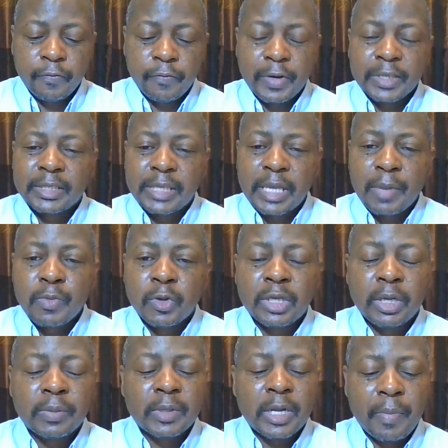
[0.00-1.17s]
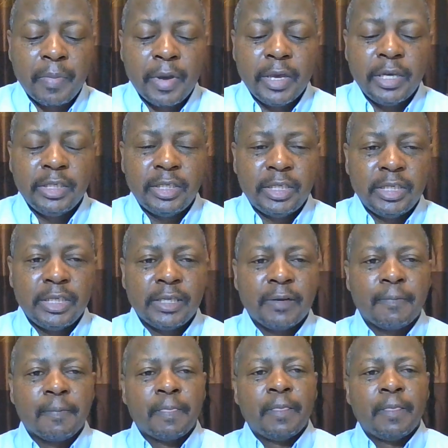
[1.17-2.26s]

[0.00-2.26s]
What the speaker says: 1 Samuel chapter number 18.